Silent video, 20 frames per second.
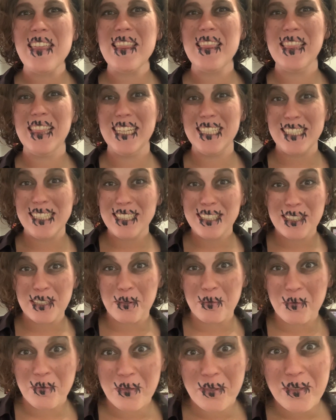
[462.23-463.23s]
This is
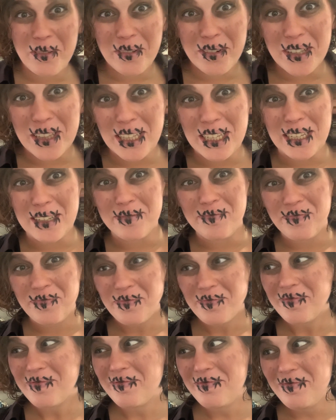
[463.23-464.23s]
some really,
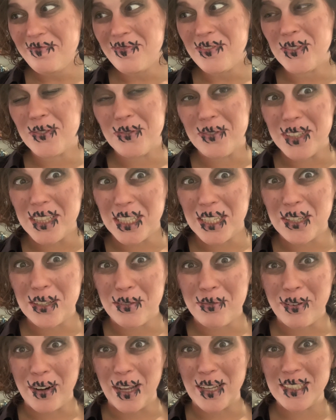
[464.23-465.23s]
really
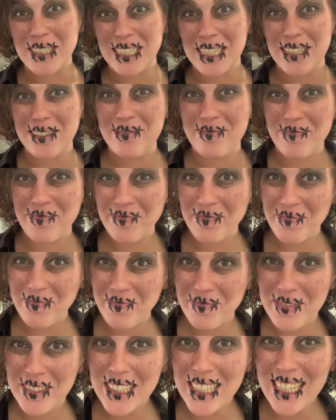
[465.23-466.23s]
good frosting.
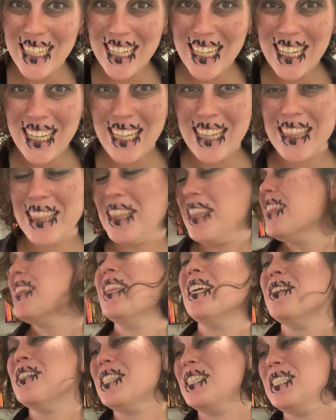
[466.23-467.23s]

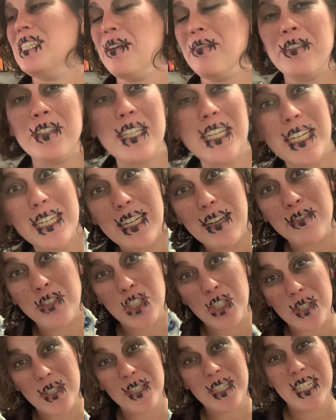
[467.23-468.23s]
There is definitely enough
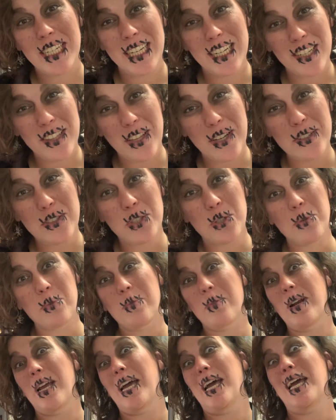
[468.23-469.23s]
sugar in here though to
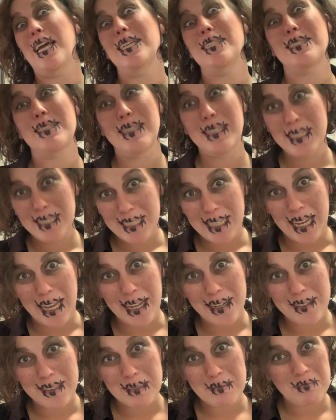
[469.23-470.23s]
rise the
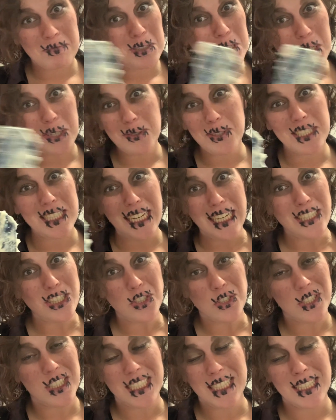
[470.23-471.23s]
dead. No
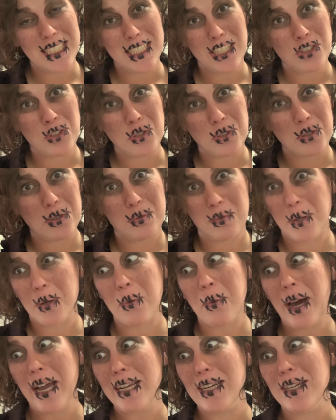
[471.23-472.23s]
Sanderson sisters
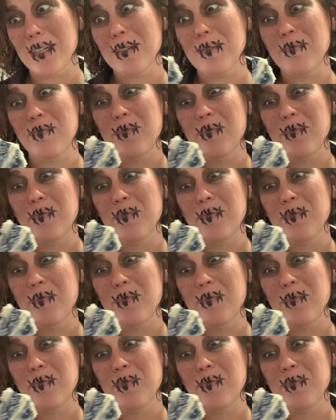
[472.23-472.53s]
required.